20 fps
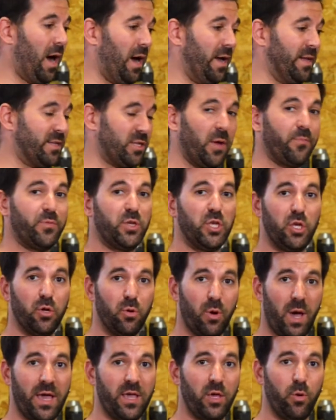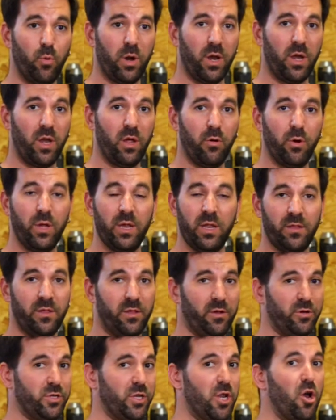It's up to you how you want to do it.
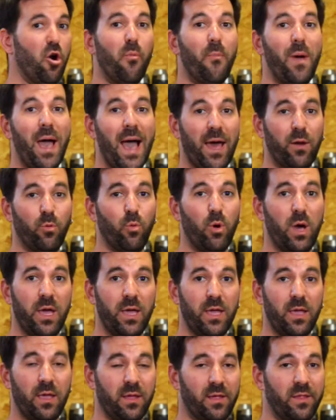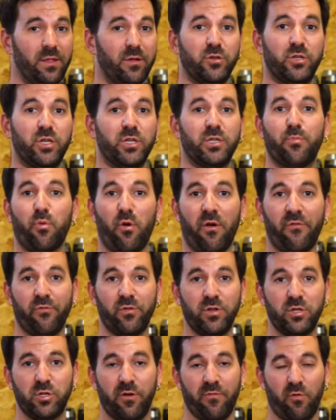There's no bad way. There's just
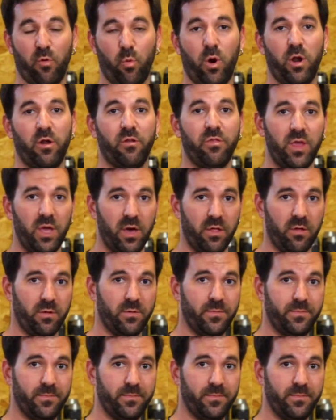preference over one or the other.